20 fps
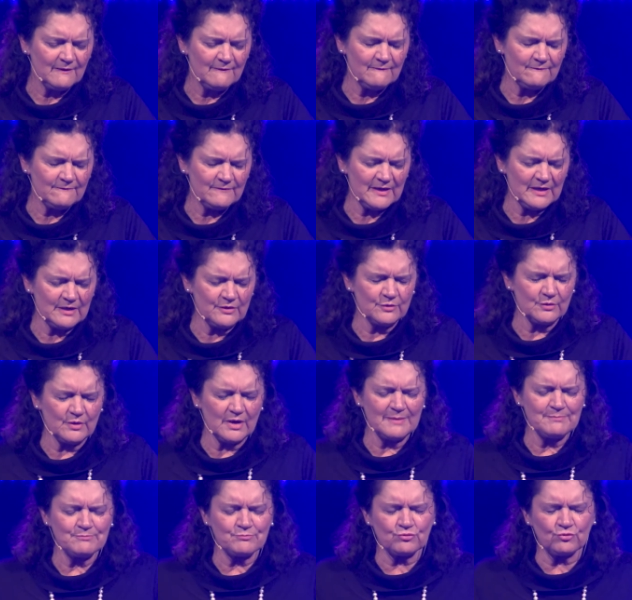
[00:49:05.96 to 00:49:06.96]
Father,
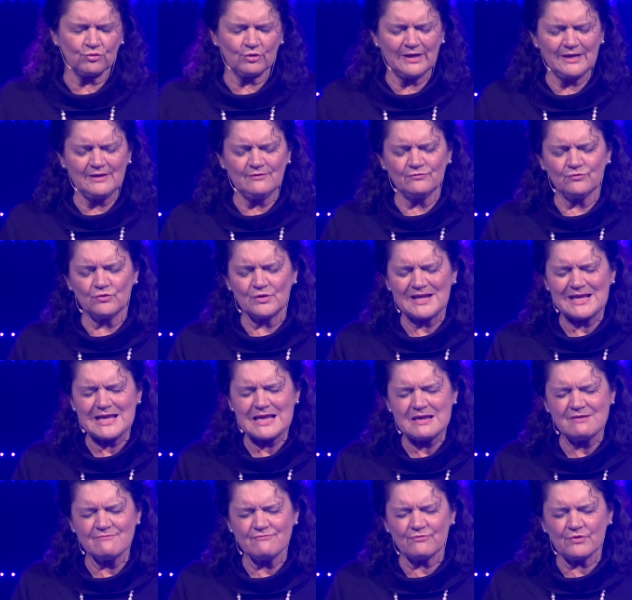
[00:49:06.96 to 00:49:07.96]
I pray for
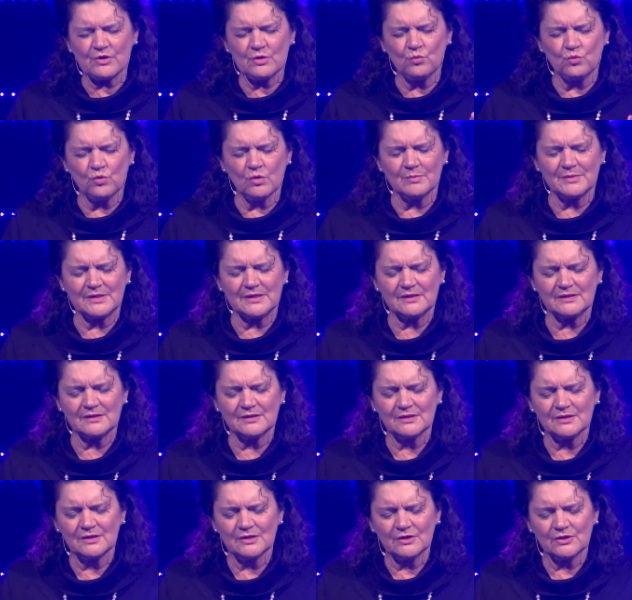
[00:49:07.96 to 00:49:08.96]
every
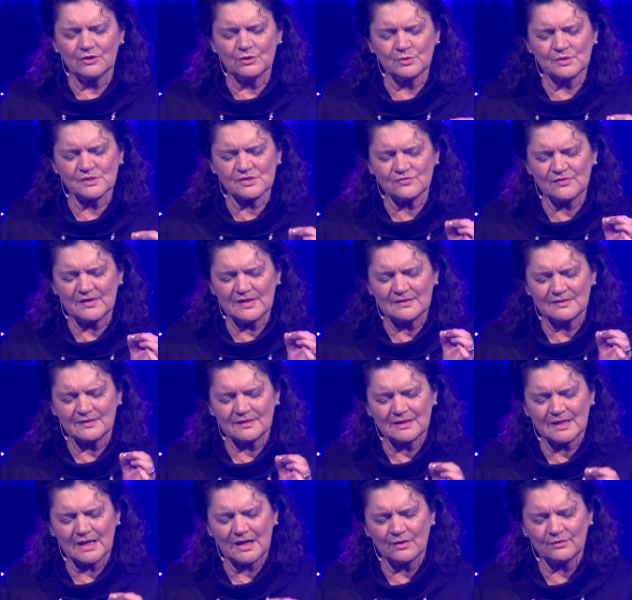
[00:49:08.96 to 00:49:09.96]
woman who has found
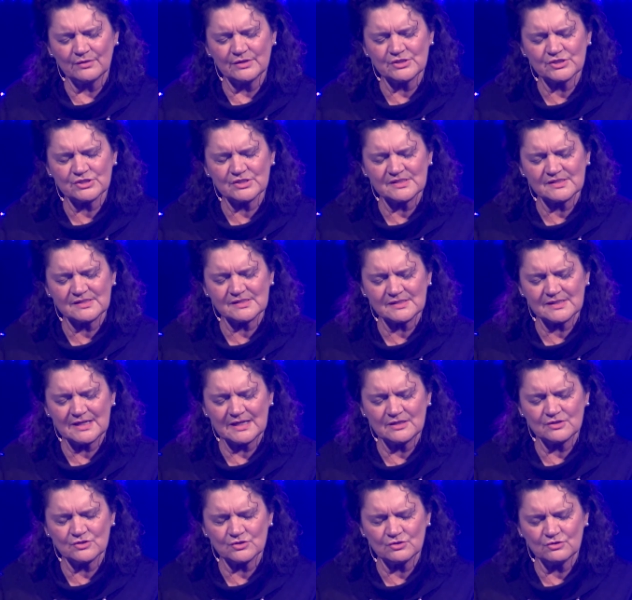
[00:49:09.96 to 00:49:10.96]
the courage to
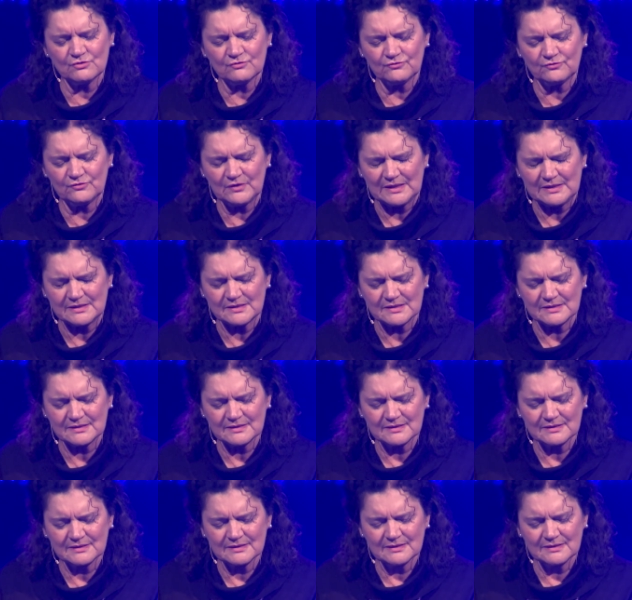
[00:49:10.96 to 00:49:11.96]
stand to her feet.
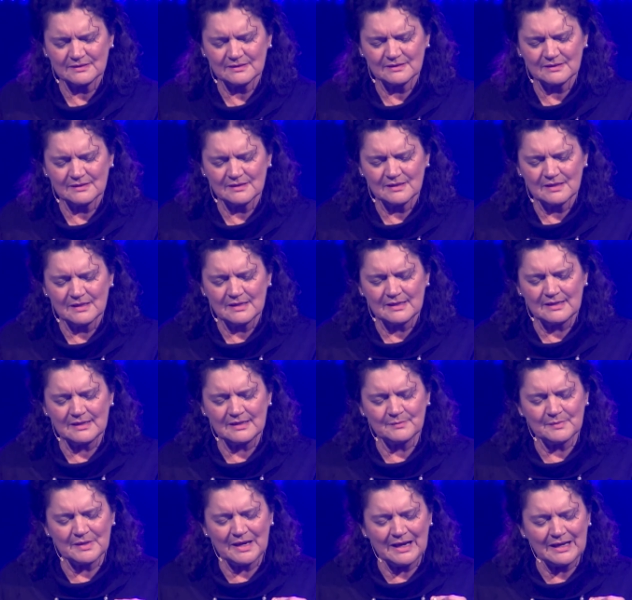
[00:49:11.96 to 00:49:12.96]

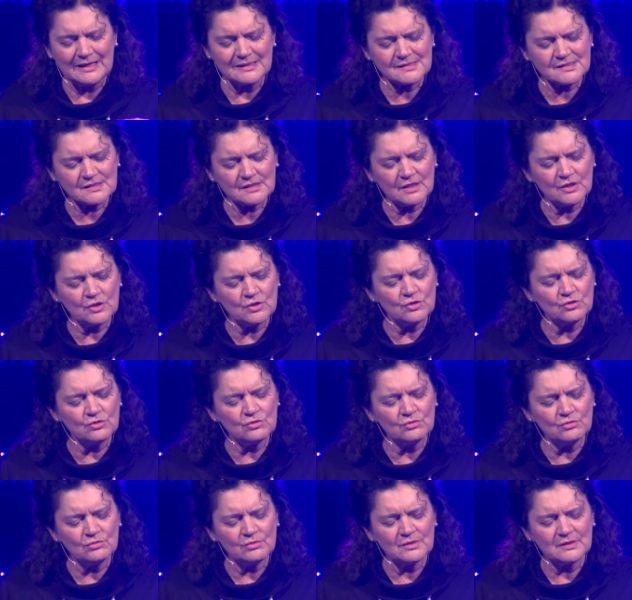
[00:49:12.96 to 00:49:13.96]
I'm asking
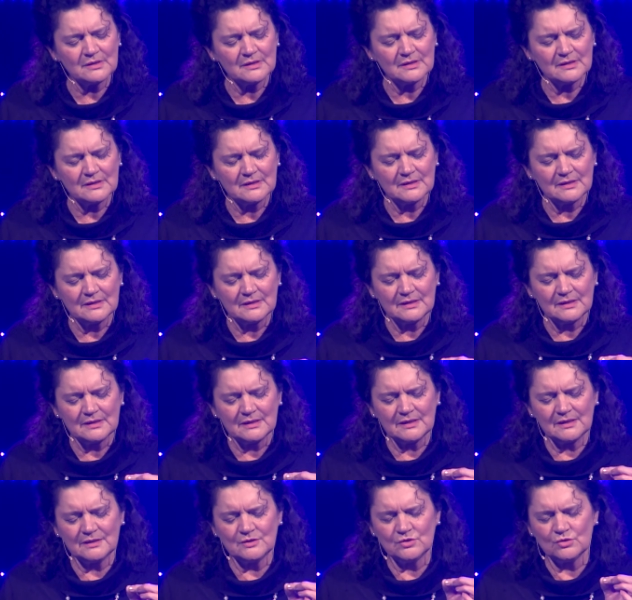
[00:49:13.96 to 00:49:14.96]
you,
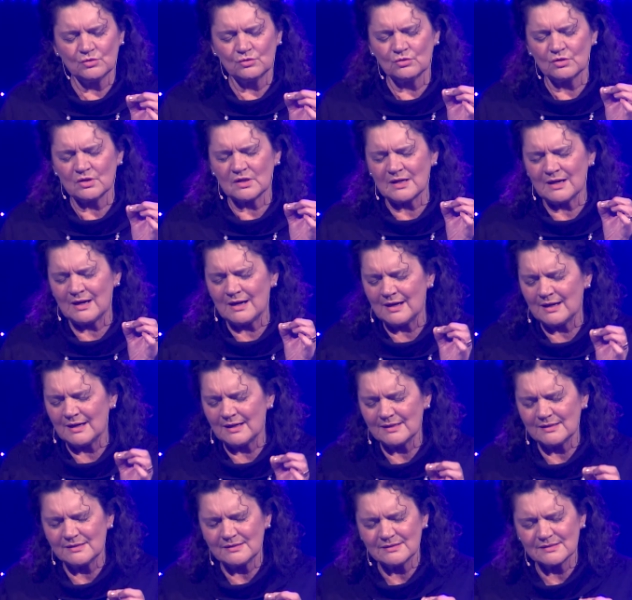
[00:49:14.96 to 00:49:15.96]
in your
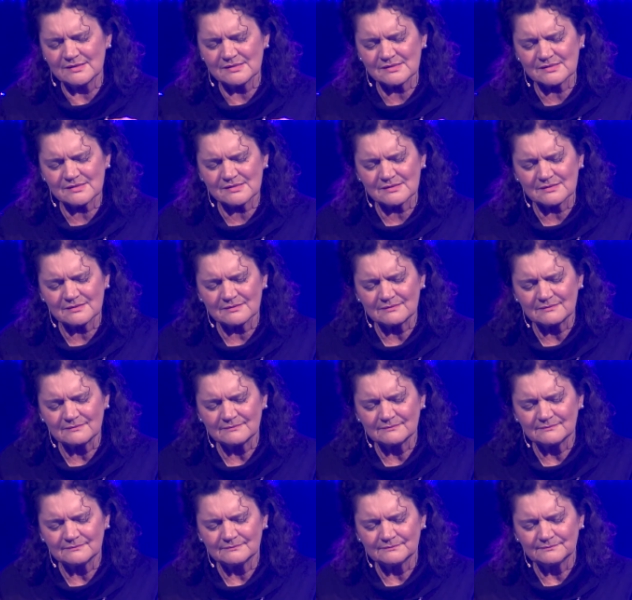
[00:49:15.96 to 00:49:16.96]
kindness,
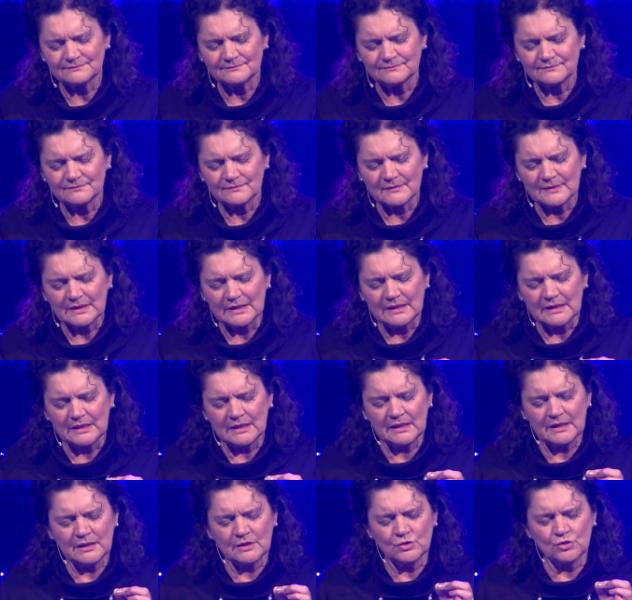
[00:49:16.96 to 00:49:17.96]

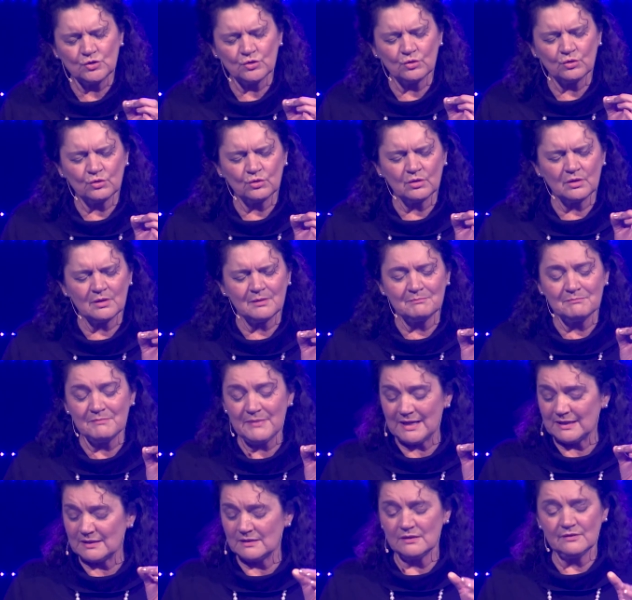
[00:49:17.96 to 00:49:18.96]
in your
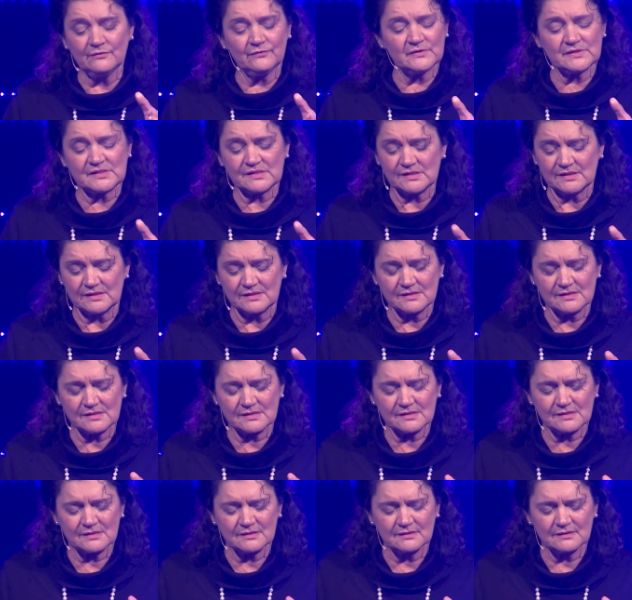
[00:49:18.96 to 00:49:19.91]
magnificence,